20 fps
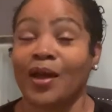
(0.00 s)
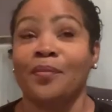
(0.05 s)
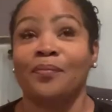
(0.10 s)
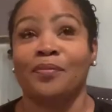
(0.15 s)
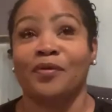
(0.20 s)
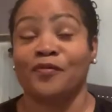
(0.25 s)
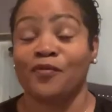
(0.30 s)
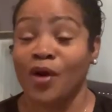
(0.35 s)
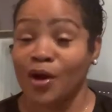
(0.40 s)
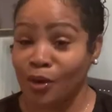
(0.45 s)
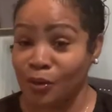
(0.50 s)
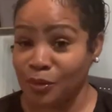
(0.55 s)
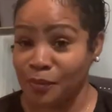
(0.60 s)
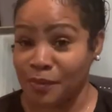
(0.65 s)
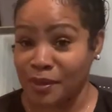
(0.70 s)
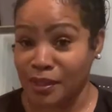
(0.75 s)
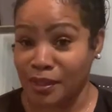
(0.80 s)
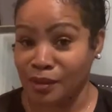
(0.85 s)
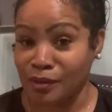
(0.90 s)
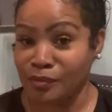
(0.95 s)
before I go to
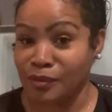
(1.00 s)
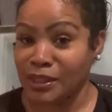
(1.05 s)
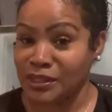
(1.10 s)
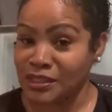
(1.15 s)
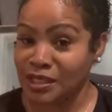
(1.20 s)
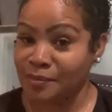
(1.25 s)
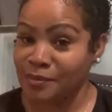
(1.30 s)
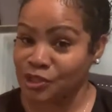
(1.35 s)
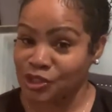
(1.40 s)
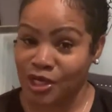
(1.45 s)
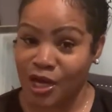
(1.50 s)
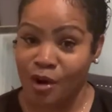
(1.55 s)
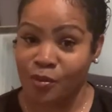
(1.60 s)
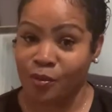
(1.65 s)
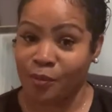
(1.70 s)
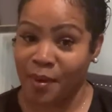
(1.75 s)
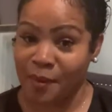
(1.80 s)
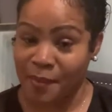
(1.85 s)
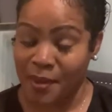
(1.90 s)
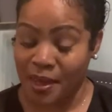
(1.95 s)
bed, when I take my shower or
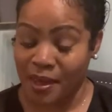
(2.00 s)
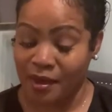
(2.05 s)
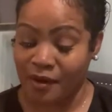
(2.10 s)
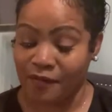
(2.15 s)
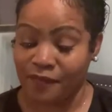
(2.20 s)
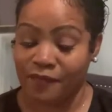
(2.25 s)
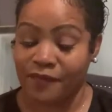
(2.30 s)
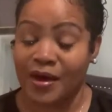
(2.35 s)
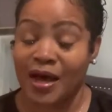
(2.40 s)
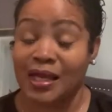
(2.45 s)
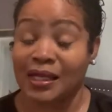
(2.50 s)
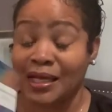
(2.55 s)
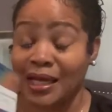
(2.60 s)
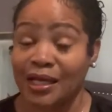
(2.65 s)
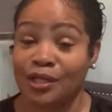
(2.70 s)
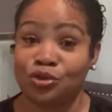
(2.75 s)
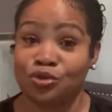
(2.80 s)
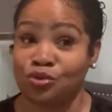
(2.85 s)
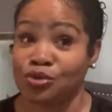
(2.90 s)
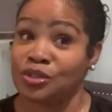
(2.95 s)
my bath, I
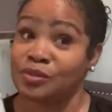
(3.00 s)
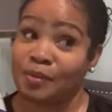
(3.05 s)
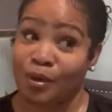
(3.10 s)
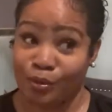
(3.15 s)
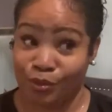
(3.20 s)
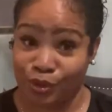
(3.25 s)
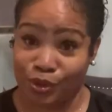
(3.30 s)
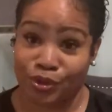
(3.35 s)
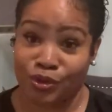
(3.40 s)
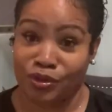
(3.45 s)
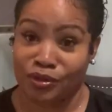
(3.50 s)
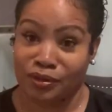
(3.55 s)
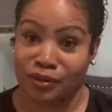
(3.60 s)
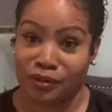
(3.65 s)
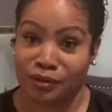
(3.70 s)
like to smell good.